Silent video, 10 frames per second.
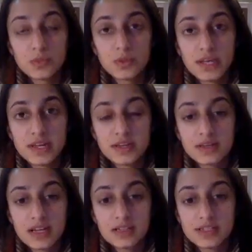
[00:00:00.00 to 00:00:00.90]
like
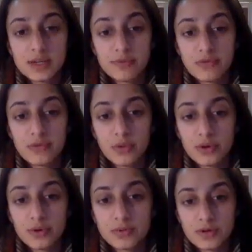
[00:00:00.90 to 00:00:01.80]
Kelly said
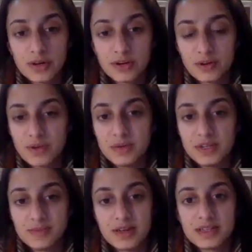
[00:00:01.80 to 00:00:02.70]
before, her commitment
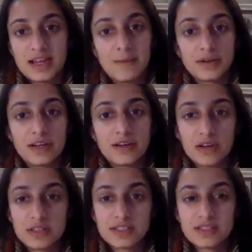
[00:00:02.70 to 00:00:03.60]
to medicine happened later
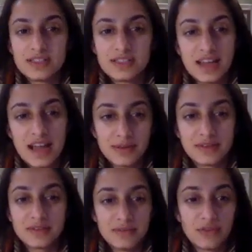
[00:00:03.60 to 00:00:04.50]
on. It
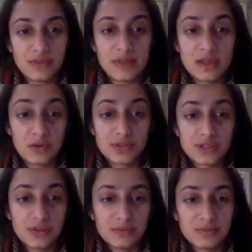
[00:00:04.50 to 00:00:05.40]
happened with me
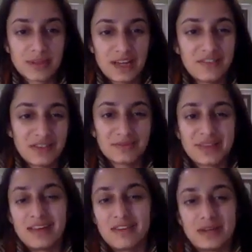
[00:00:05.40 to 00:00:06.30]
also kind of like
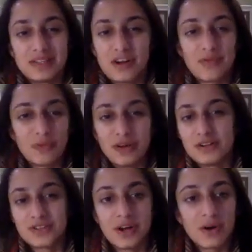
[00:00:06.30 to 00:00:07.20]
the end of my sophomore
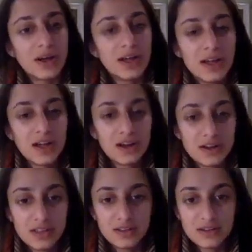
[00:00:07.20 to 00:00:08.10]
year. So
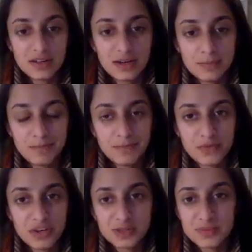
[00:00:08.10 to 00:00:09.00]
in
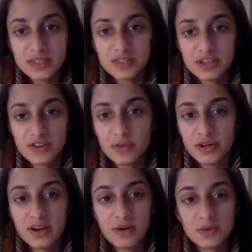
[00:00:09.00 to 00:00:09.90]
freshman and sophomore
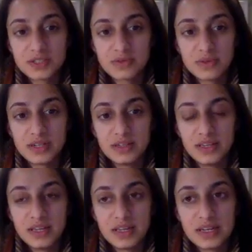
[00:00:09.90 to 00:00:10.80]
year, I wasn't
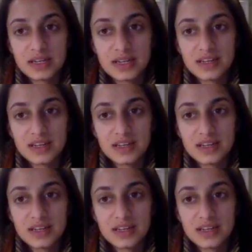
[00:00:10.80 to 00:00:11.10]
really